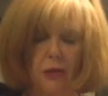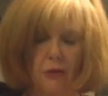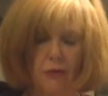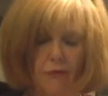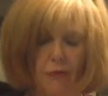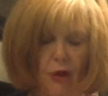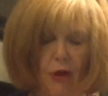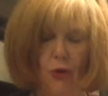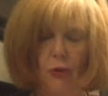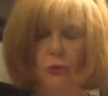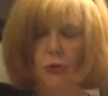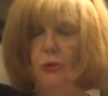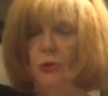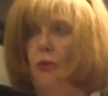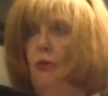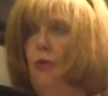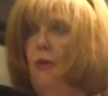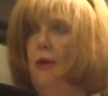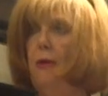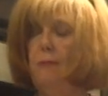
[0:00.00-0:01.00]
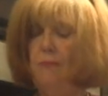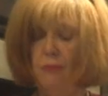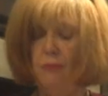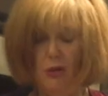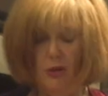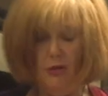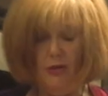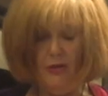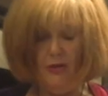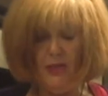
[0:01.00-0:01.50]
the rolls, or I'm
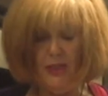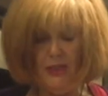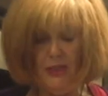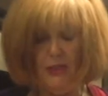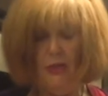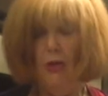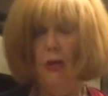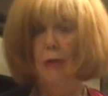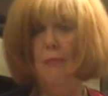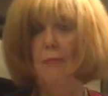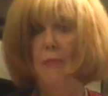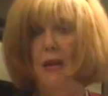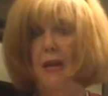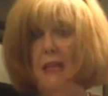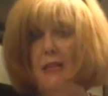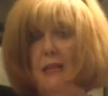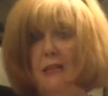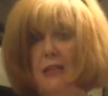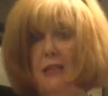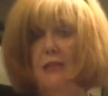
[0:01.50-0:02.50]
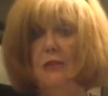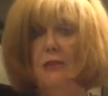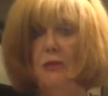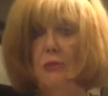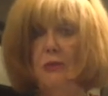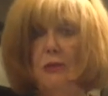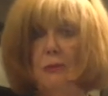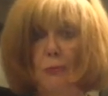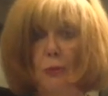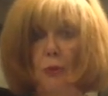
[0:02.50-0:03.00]
going to this time make this into a
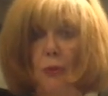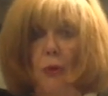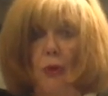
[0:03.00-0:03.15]
small